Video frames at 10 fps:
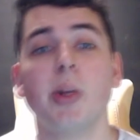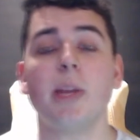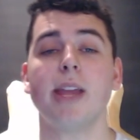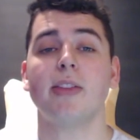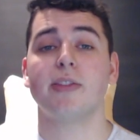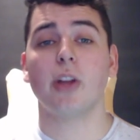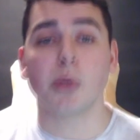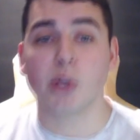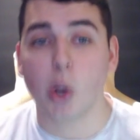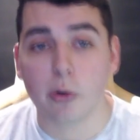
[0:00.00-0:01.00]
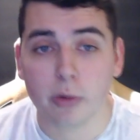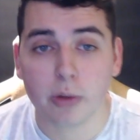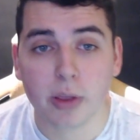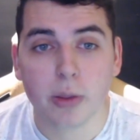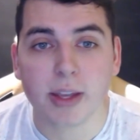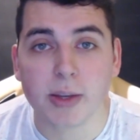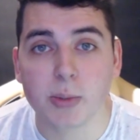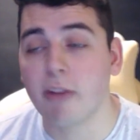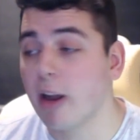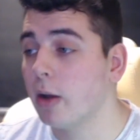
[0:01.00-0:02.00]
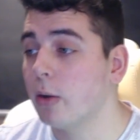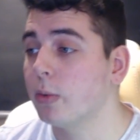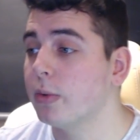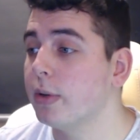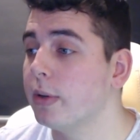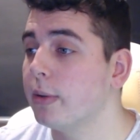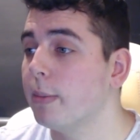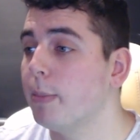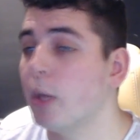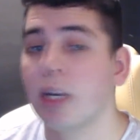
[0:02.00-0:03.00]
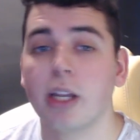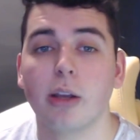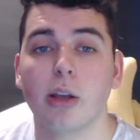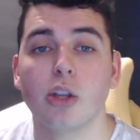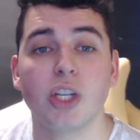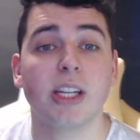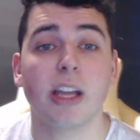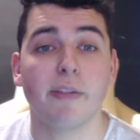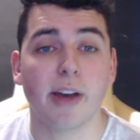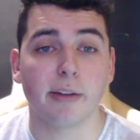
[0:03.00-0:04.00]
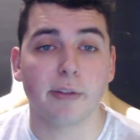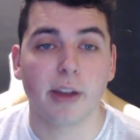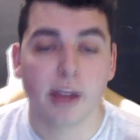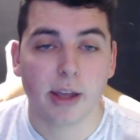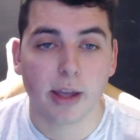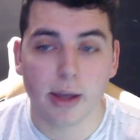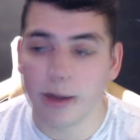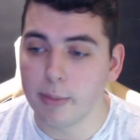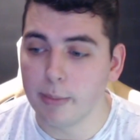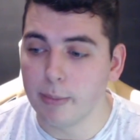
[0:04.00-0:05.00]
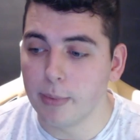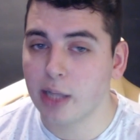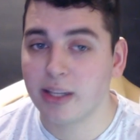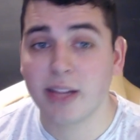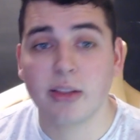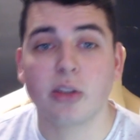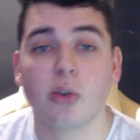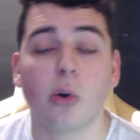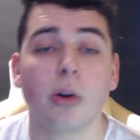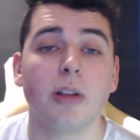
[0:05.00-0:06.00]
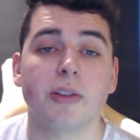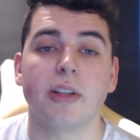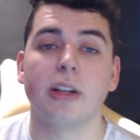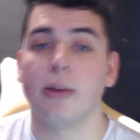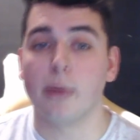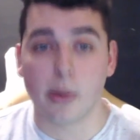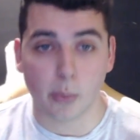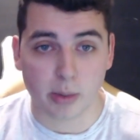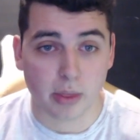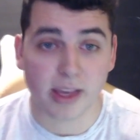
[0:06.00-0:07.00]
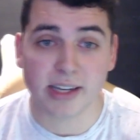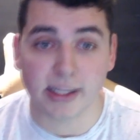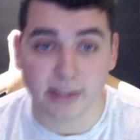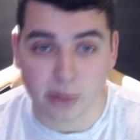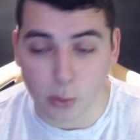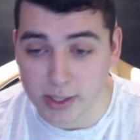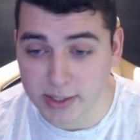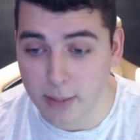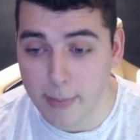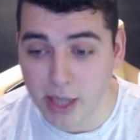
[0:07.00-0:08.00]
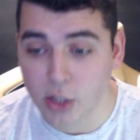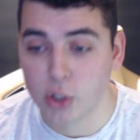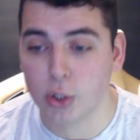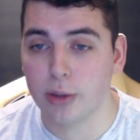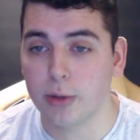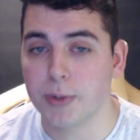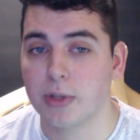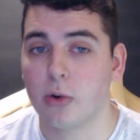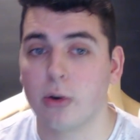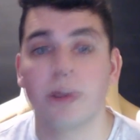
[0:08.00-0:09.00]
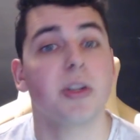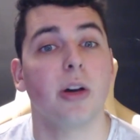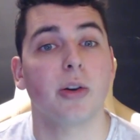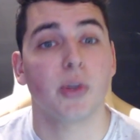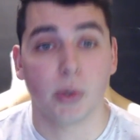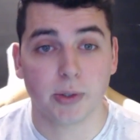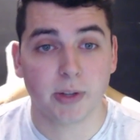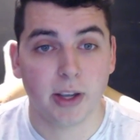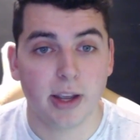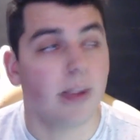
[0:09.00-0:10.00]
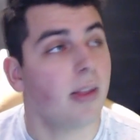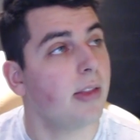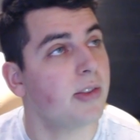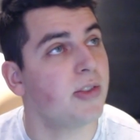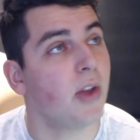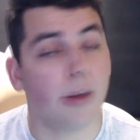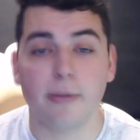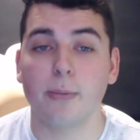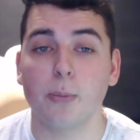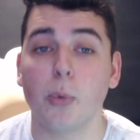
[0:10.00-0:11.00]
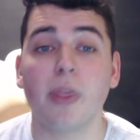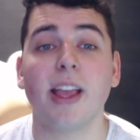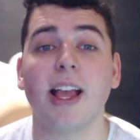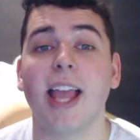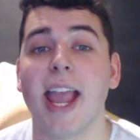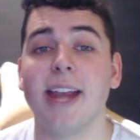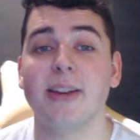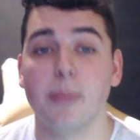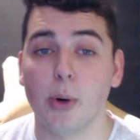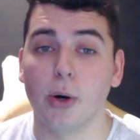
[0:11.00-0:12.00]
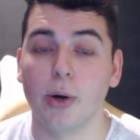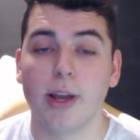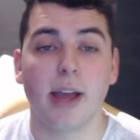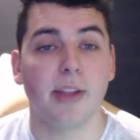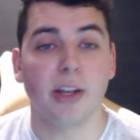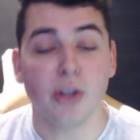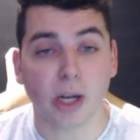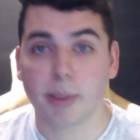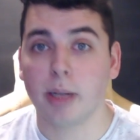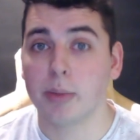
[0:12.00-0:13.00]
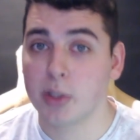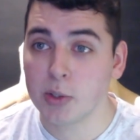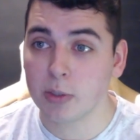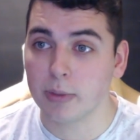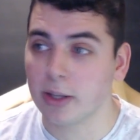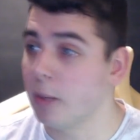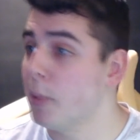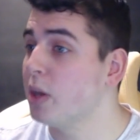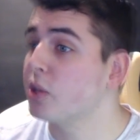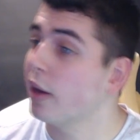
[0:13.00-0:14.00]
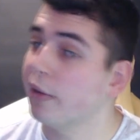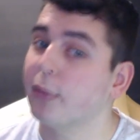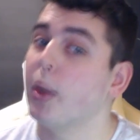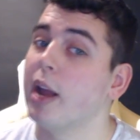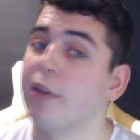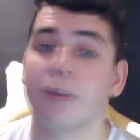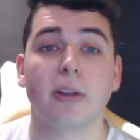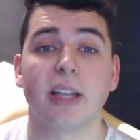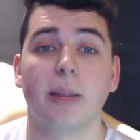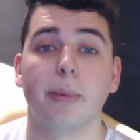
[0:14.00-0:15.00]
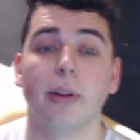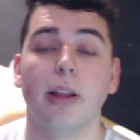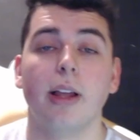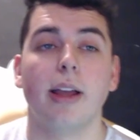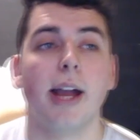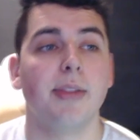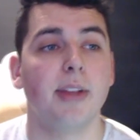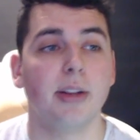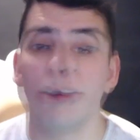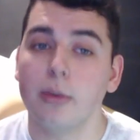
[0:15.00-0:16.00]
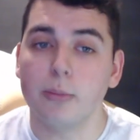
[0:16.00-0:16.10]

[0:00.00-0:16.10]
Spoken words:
wanted to make this video to go through a few things around modding GTA 5. I did the tutorials, and one of the things I like to do is to make sure those tutorials are short. There's not one thing I hate more than not being able to do something on a bit of software, for example, and then